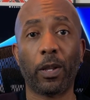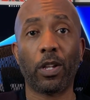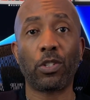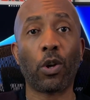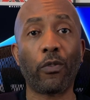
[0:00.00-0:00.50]

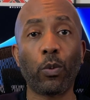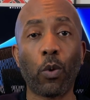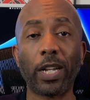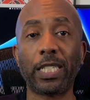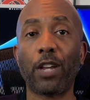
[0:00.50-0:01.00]
So if you
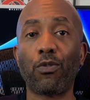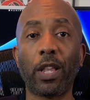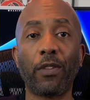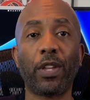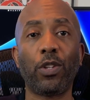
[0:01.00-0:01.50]
want to stay
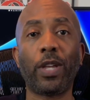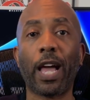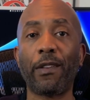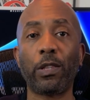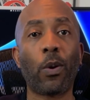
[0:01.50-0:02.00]
relevant, you
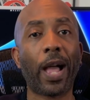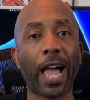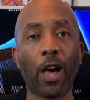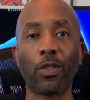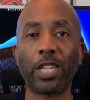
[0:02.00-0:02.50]
got to know
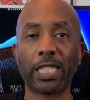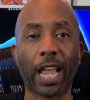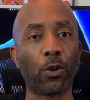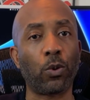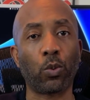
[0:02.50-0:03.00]
how the
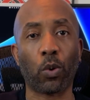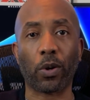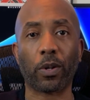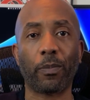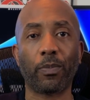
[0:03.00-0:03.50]
cycles work.